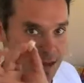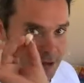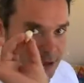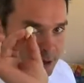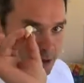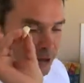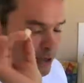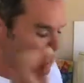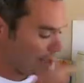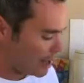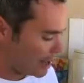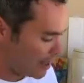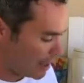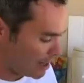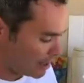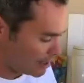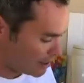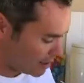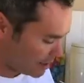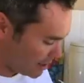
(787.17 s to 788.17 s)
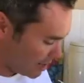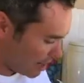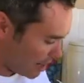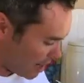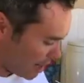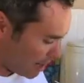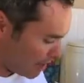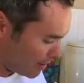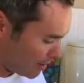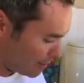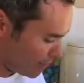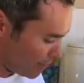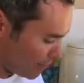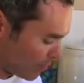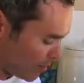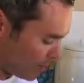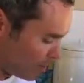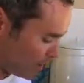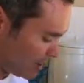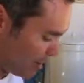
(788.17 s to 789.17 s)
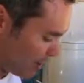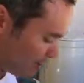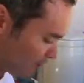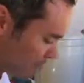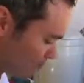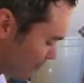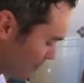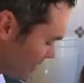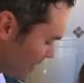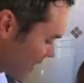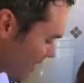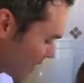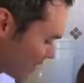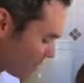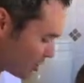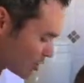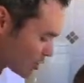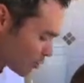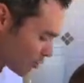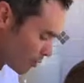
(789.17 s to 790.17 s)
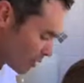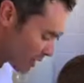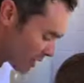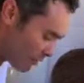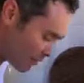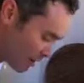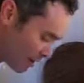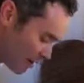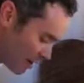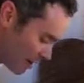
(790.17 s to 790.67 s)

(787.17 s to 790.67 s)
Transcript: I use the head and rub it in. So we give a